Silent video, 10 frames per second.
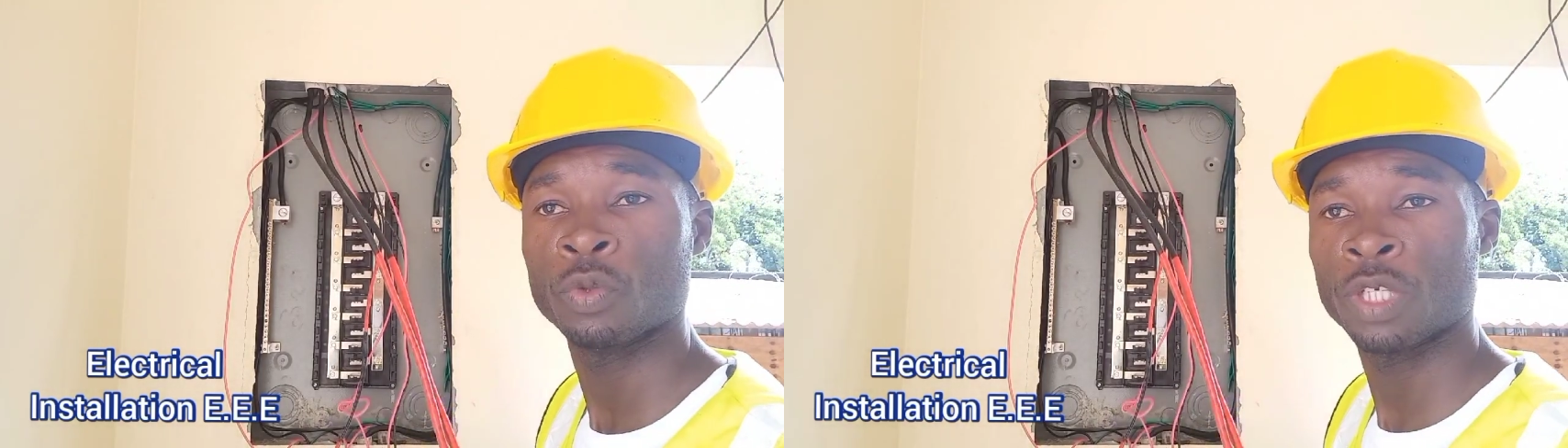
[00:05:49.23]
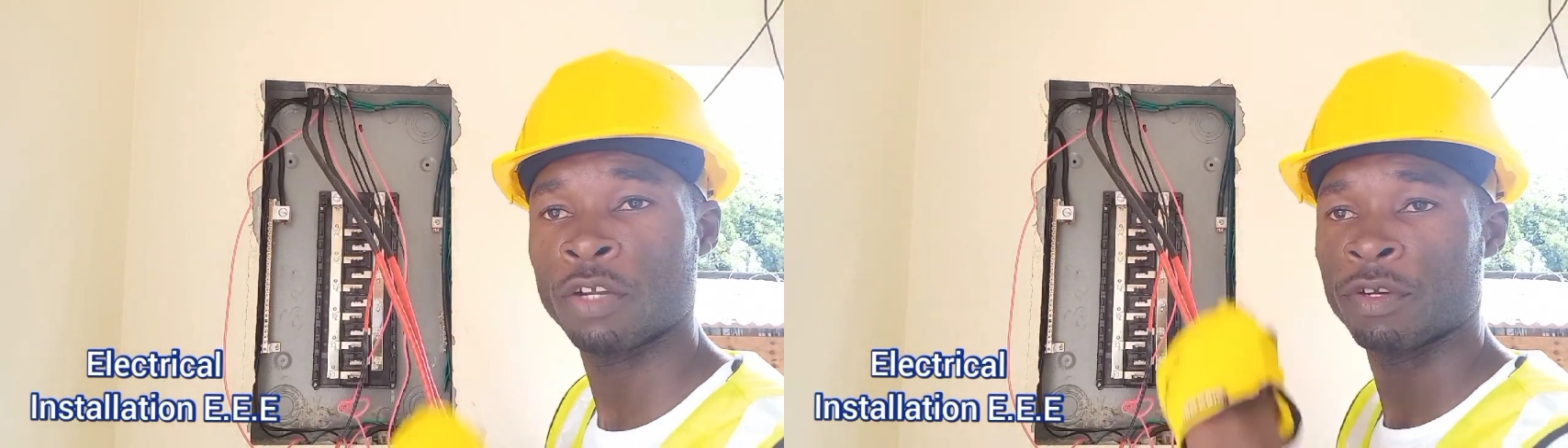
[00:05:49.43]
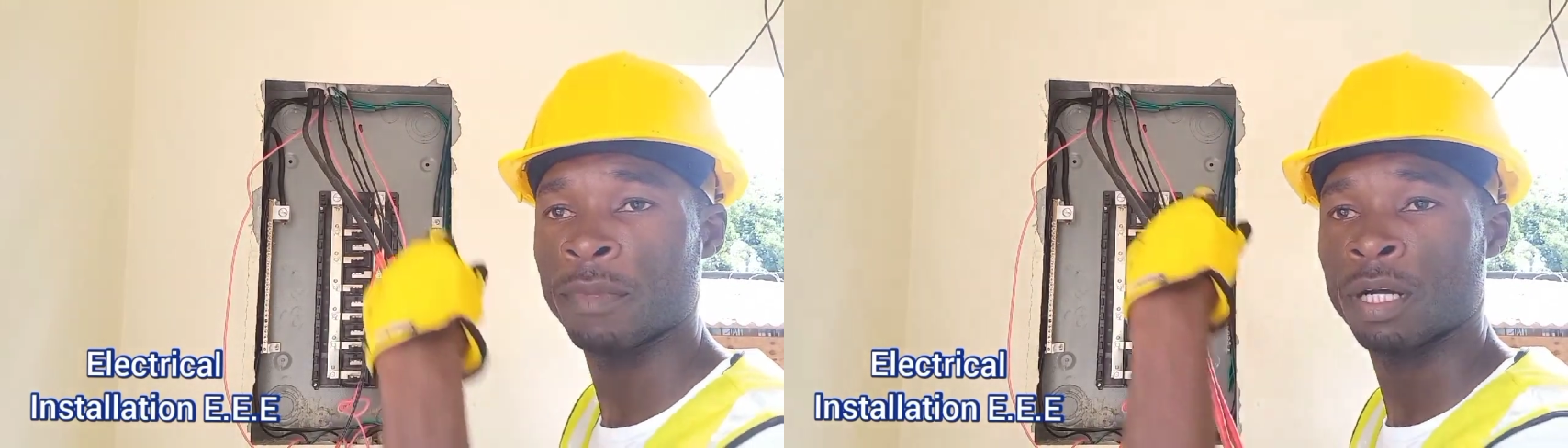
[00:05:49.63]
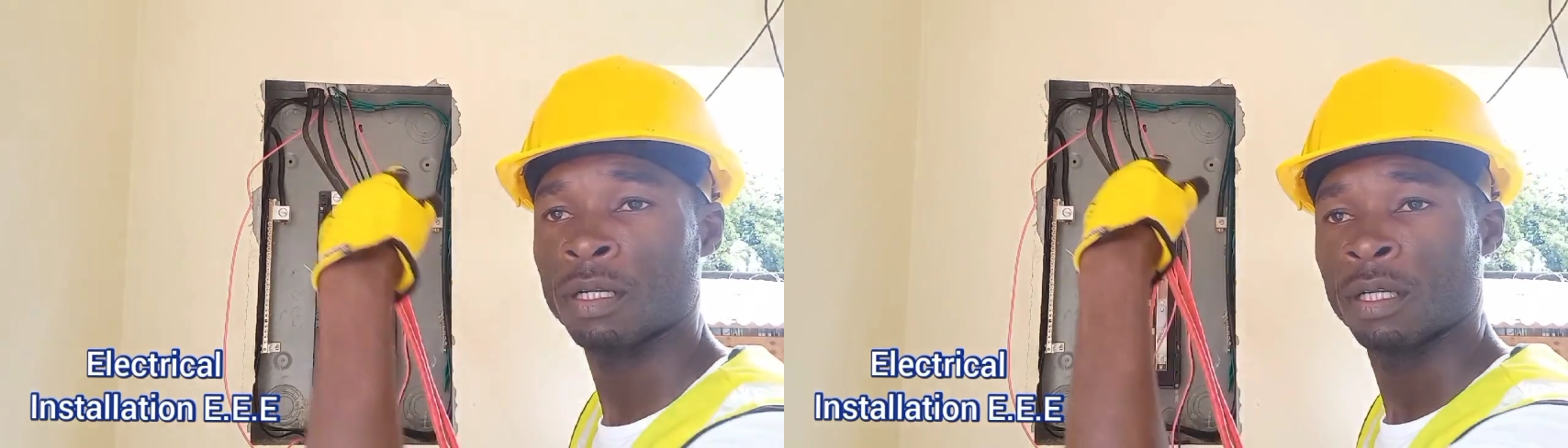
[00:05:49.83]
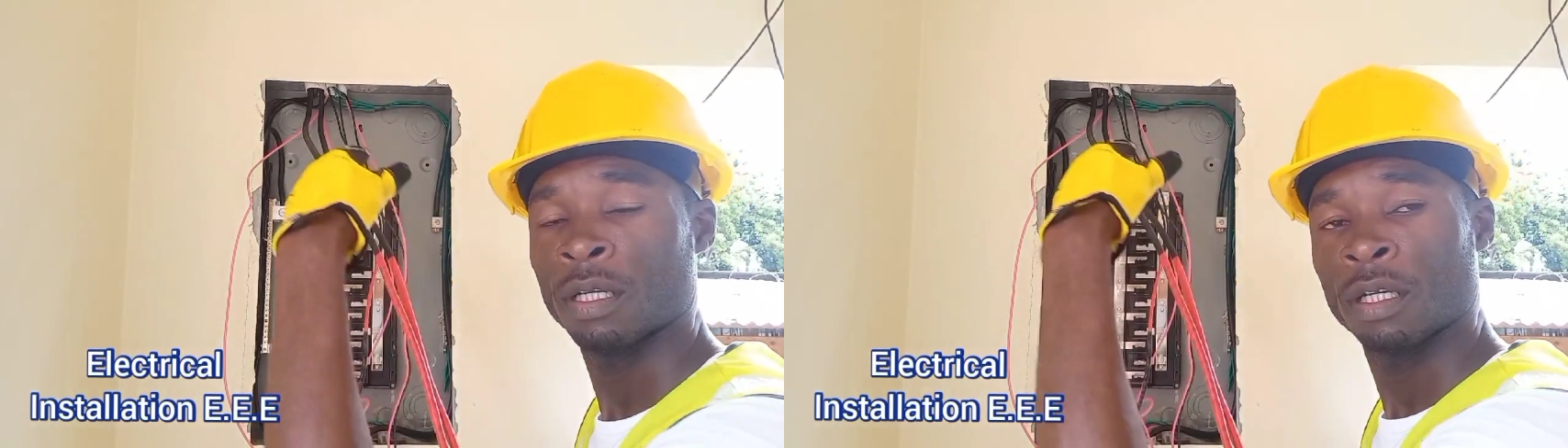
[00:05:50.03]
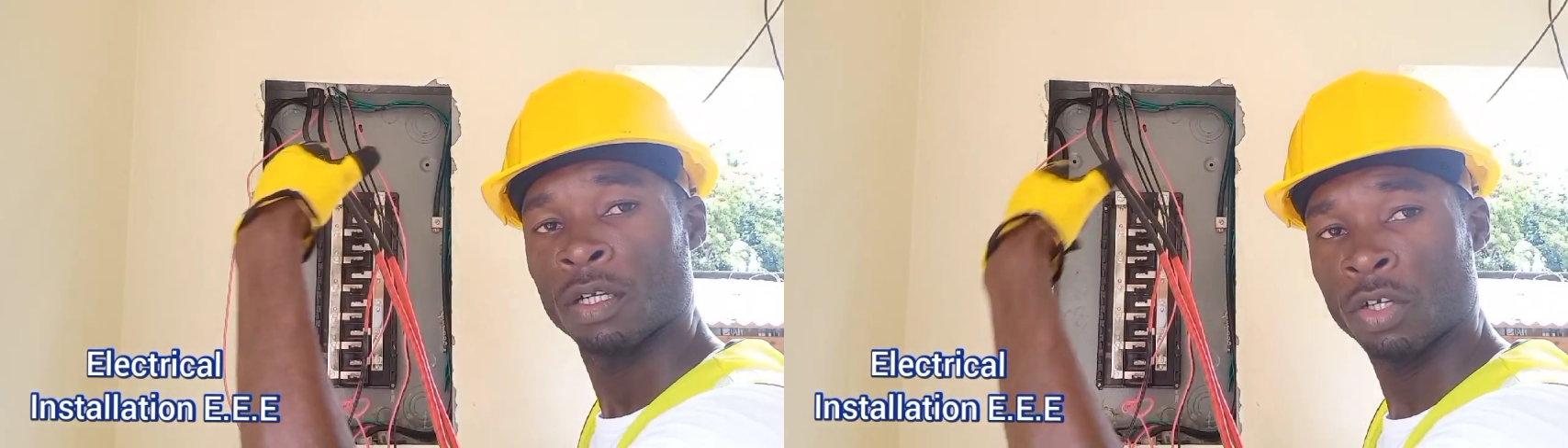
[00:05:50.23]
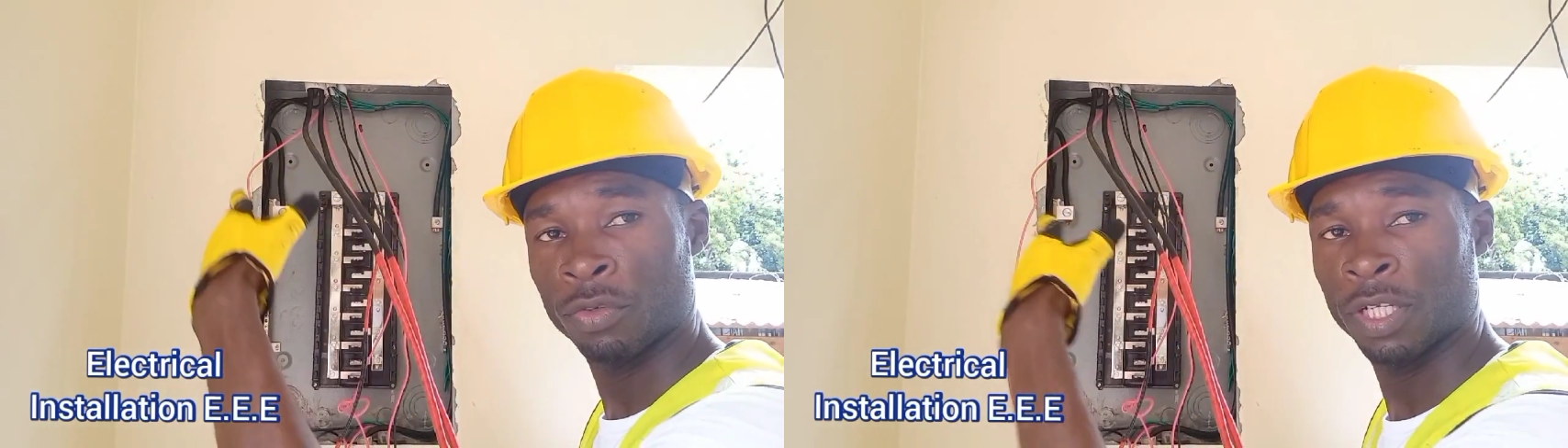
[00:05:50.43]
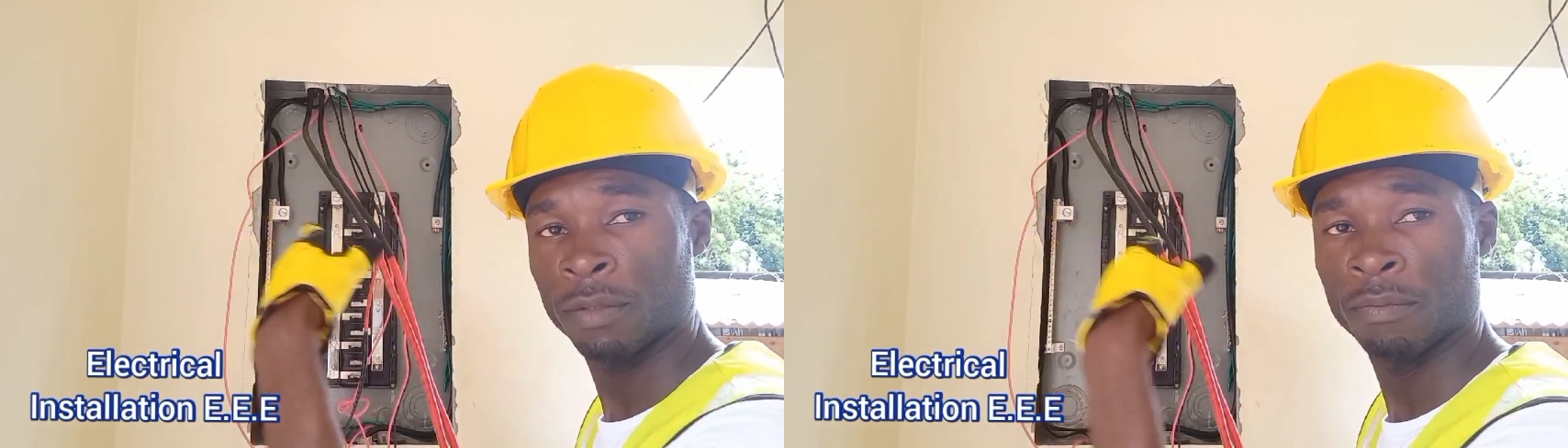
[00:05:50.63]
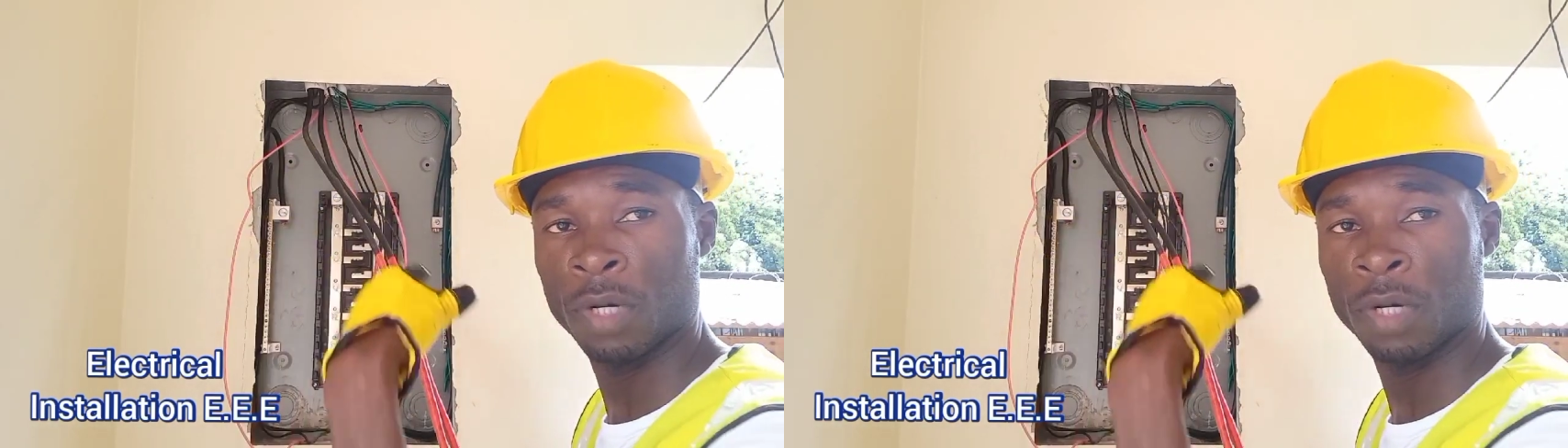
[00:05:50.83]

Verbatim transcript: to carry back current